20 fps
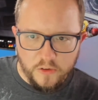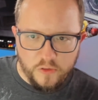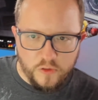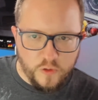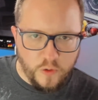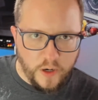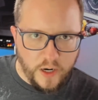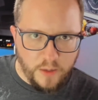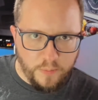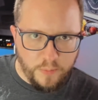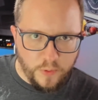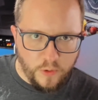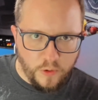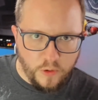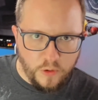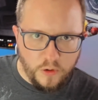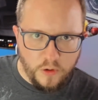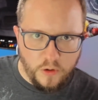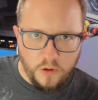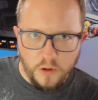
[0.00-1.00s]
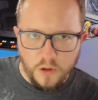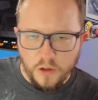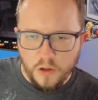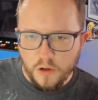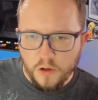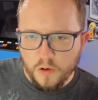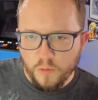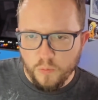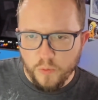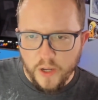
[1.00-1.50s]
Trample,
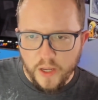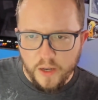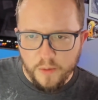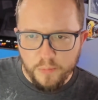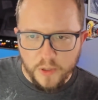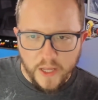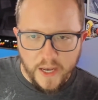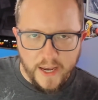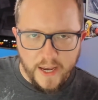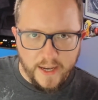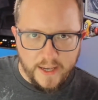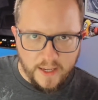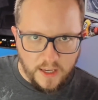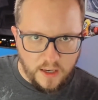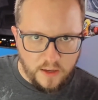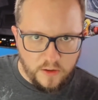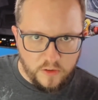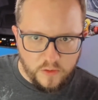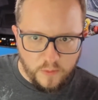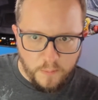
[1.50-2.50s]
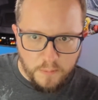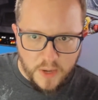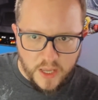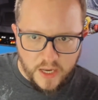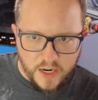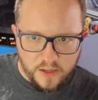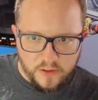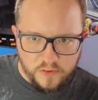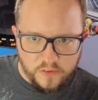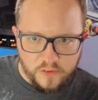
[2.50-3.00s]
Red-Black is
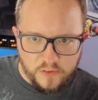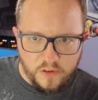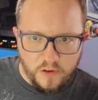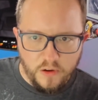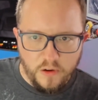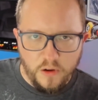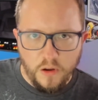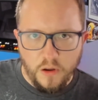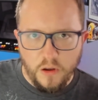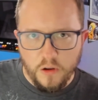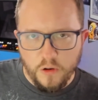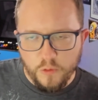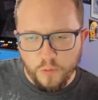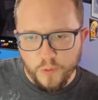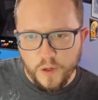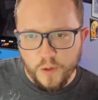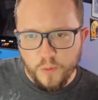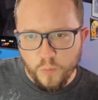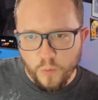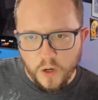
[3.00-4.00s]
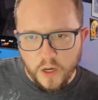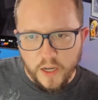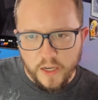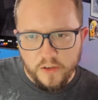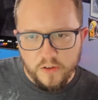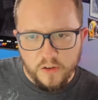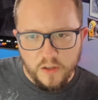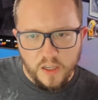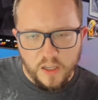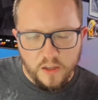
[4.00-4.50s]
Menace,
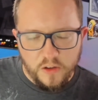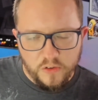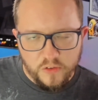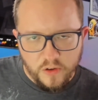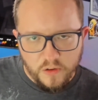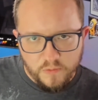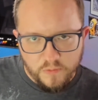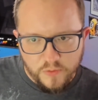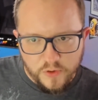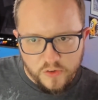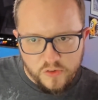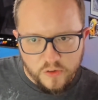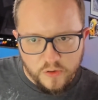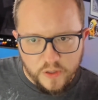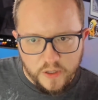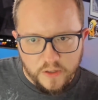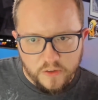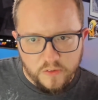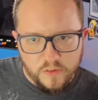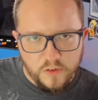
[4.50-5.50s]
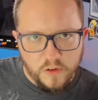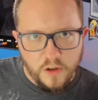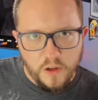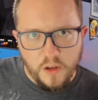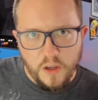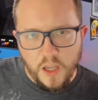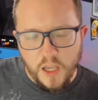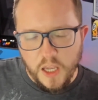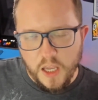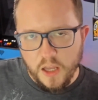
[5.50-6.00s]
Green-White is Vigilance,
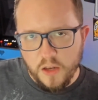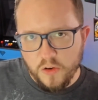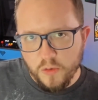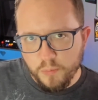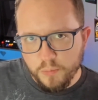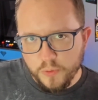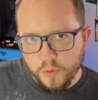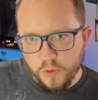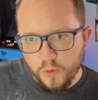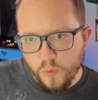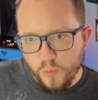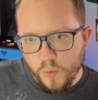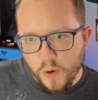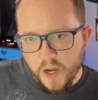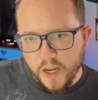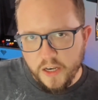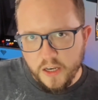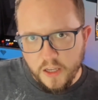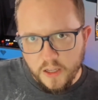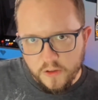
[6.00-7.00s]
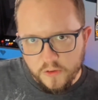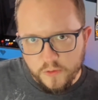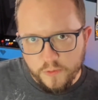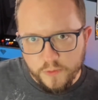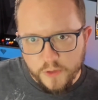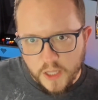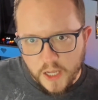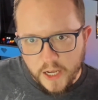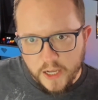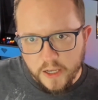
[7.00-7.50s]
and Blue-White is
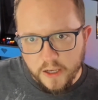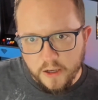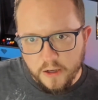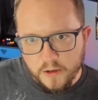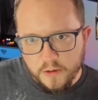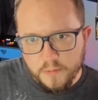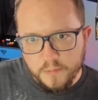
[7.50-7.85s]
Flying.